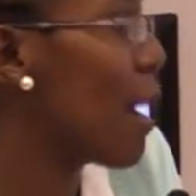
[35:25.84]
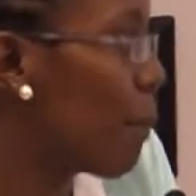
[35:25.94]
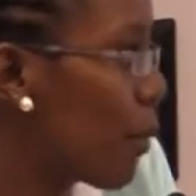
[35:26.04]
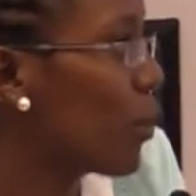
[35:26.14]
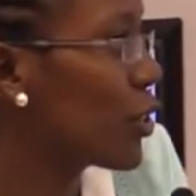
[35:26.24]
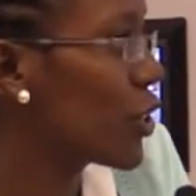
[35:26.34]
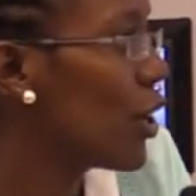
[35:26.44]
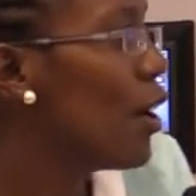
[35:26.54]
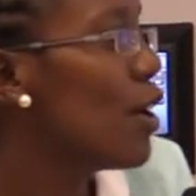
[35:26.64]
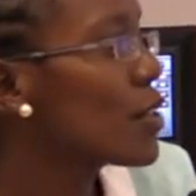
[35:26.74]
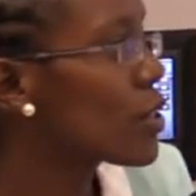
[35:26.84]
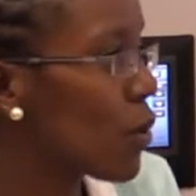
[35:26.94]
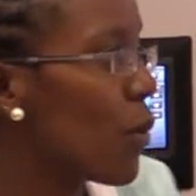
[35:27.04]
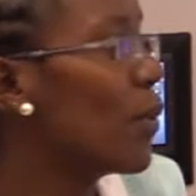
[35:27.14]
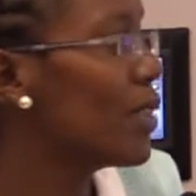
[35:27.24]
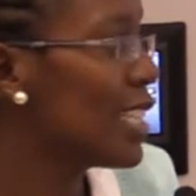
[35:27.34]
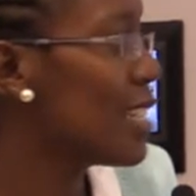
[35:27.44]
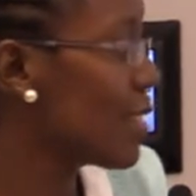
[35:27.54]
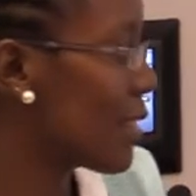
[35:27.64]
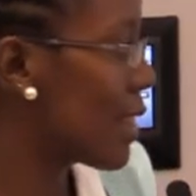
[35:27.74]
approach. So
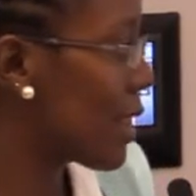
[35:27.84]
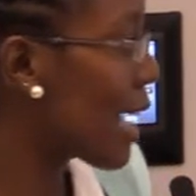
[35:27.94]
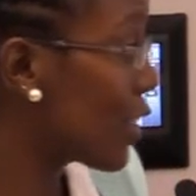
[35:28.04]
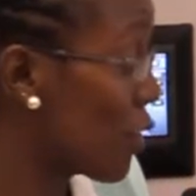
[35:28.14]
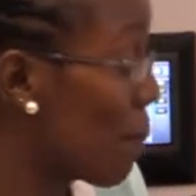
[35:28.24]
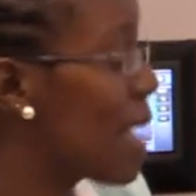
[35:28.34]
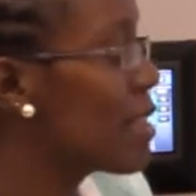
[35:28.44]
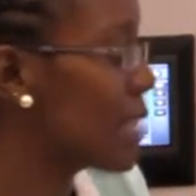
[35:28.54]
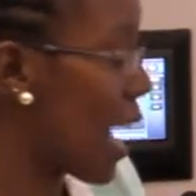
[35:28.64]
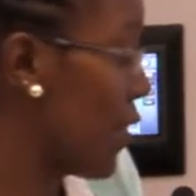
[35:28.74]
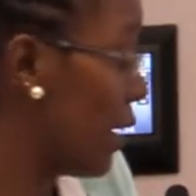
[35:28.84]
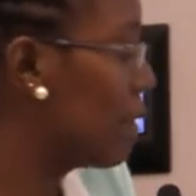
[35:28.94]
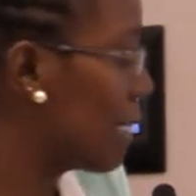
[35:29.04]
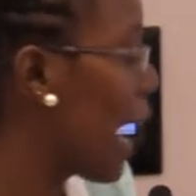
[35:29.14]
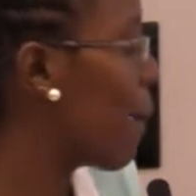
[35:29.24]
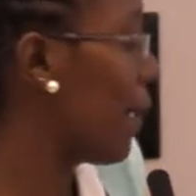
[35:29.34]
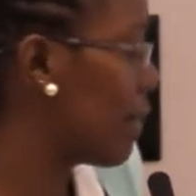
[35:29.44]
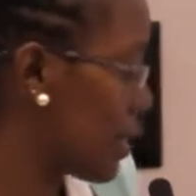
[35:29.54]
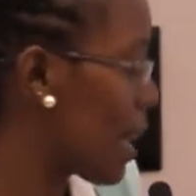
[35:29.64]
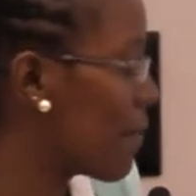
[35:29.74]
just that remains a real gap
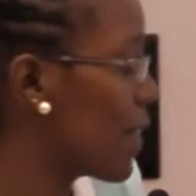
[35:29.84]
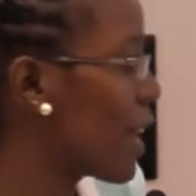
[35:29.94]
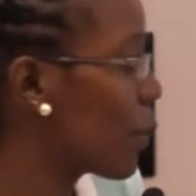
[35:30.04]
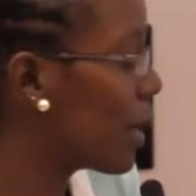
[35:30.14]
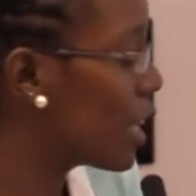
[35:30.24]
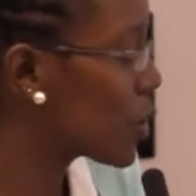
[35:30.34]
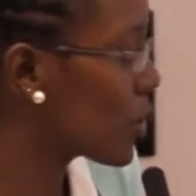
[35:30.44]
and something that we need